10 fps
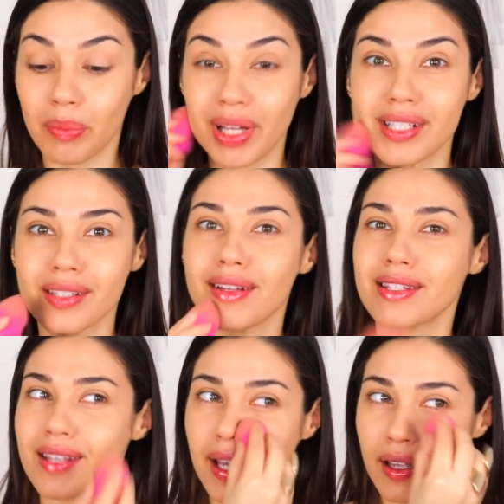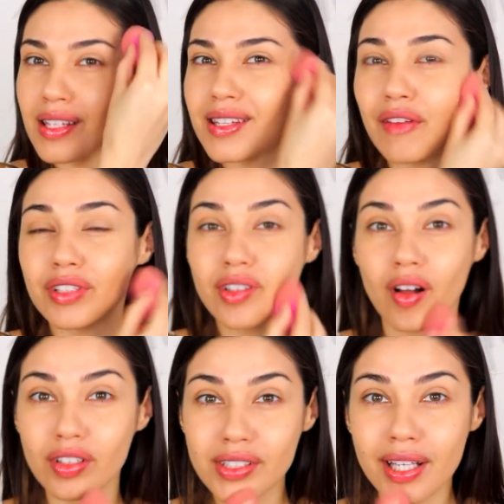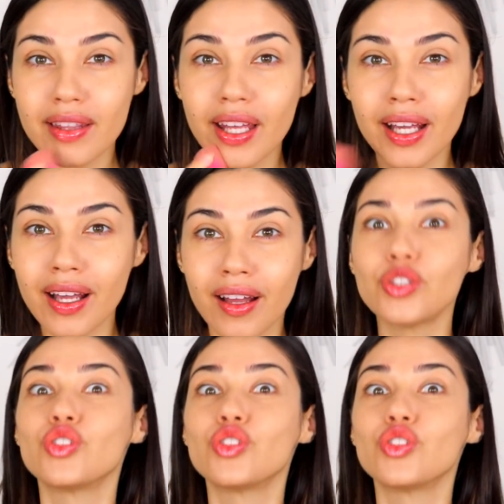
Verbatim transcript: Plus, it's like $7, I think.